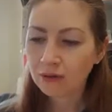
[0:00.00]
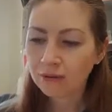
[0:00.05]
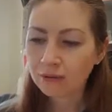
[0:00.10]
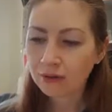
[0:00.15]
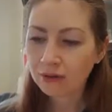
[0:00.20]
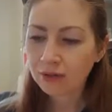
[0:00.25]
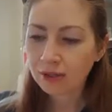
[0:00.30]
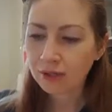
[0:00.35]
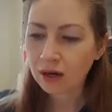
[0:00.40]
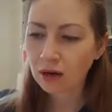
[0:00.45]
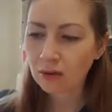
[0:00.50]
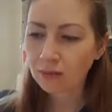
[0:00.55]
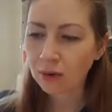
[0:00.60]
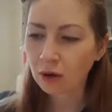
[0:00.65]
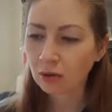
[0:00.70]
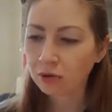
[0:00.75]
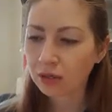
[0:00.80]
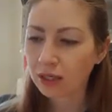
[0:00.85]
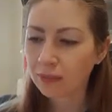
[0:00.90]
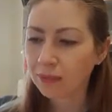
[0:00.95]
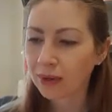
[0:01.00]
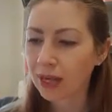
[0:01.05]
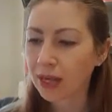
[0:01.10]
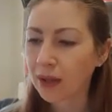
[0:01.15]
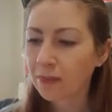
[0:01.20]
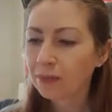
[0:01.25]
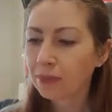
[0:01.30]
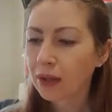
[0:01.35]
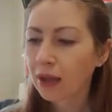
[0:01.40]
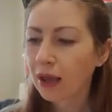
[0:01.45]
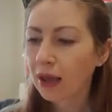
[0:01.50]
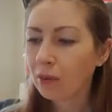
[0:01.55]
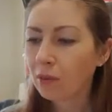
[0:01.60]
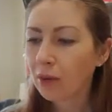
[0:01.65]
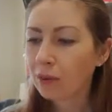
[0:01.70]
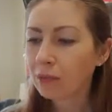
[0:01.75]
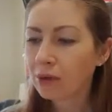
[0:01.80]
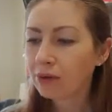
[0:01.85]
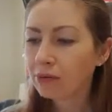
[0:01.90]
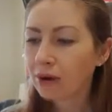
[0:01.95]
Phil's arm holding me, and
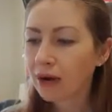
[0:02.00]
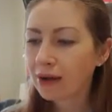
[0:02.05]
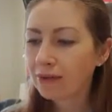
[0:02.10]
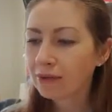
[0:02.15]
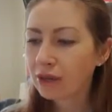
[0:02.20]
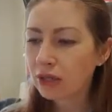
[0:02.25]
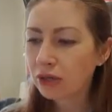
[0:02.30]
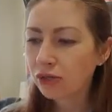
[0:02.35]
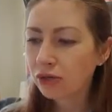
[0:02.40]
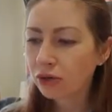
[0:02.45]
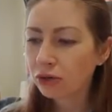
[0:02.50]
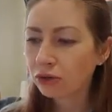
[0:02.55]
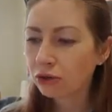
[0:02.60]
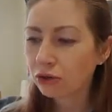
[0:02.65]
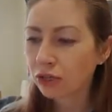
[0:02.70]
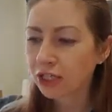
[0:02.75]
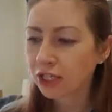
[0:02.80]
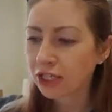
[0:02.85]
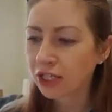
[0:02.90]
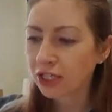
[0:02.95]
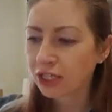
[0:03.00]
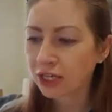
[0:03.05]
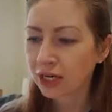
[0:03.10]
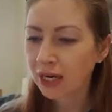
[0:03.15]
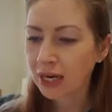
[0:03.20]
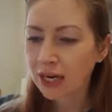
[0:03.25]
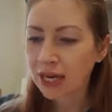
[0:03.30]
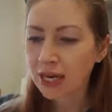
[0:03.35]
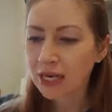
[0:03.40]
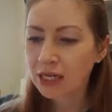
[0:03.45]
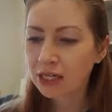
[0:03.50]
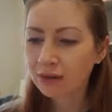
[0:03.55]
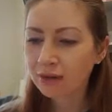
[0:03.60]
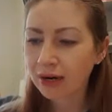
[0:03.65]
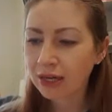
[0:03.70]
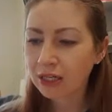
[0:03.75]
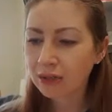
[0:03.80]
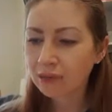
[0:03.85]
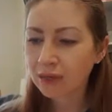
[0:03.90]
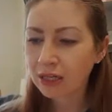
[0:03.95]
when we arrive at the stone cottage, he
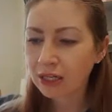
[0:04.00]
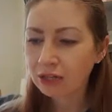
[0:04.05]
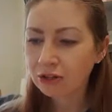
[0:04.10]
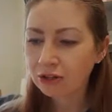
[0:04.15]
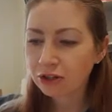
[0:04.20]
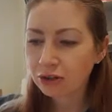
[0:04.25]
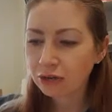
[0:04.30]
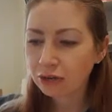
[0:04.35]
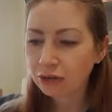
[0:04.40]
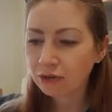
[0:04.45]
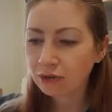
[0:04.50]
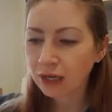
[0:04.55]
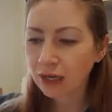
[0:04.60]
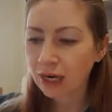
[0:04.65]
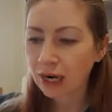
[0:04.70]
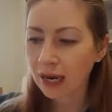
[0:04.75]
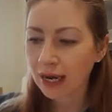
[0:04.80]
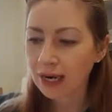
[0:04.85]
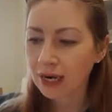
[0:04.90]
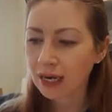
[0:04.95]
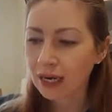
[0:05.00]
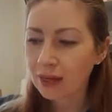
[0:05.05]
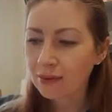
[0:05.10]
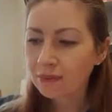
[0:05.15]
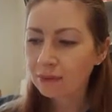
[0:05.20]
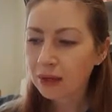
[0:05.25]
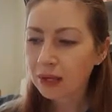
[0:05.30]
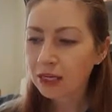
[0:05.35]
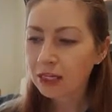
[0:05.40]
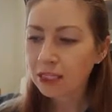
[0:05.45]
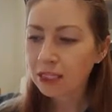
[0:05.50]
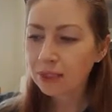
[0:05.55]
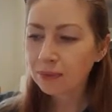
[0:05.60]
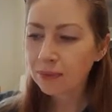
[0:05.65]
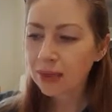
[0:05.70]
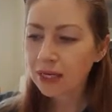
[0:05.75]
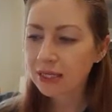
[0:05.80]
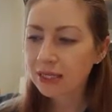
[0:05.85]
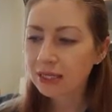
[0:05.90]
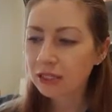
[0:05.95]
directs me to the recliner,
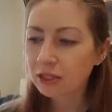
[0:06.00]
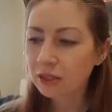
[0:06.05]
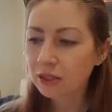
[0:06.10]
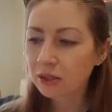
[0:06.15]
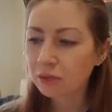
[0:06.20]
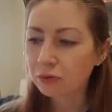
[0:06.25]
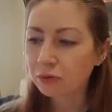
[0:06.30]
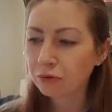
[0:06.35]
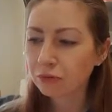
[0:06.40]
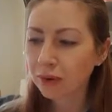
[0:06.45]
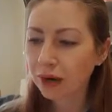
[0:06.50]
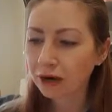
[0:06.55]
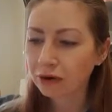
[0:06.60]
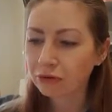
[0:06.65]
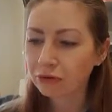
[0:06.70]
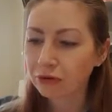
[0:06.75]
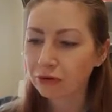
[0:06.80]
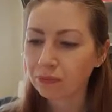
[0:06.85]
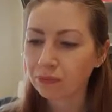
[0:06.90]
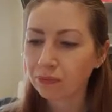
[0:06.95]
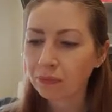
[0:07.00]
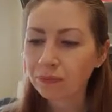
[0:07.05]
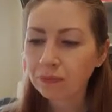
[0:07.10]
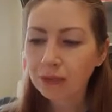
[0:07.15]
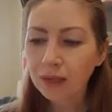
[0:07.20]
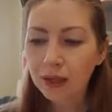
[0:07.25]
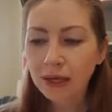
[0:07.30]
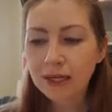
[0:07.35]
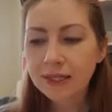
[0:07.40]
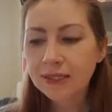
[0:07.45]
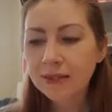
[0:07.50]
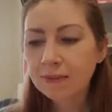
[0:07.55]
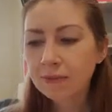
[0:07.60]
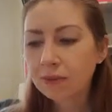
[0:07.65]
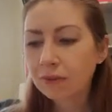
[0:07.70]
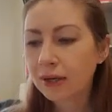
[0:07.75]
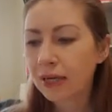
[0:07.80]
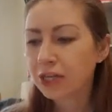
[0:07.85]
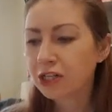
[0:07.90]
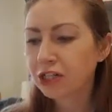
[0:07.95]
disappears into the small back room, a
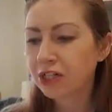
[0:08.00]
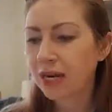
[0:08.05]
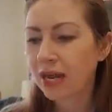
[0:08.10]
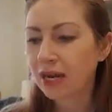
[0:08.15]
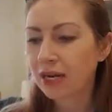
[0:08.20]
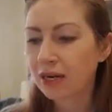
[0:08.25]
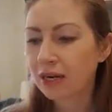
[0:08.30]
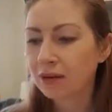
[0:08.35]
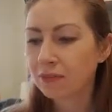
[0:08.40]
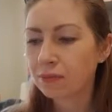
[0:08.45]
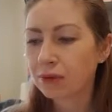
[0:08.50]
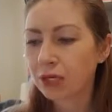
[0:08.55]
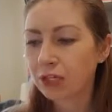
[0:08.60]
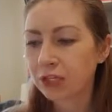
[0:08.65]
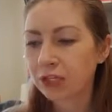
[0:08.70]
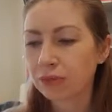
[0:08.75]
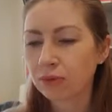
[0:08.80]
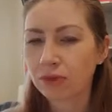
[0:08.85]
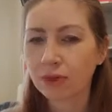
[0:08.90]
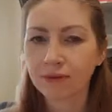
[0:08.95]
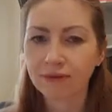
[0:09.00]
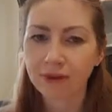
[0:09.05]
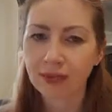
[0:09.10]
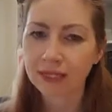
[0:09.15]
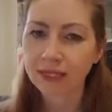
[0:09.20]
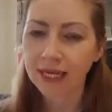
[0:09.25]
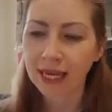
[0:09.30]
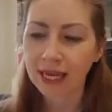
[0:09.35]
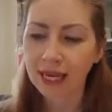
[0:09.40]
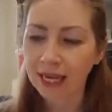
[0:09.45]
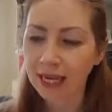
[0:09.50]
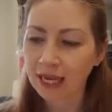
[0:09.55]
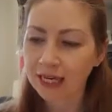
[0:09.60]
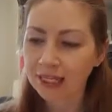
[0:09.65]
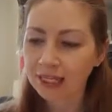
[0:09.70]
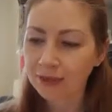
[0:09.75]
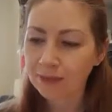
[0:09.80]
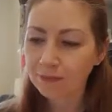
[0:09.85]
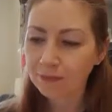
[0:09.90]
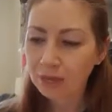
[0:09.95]
simple kitchenette, and emerges with the first aid
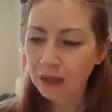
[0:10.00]
kit.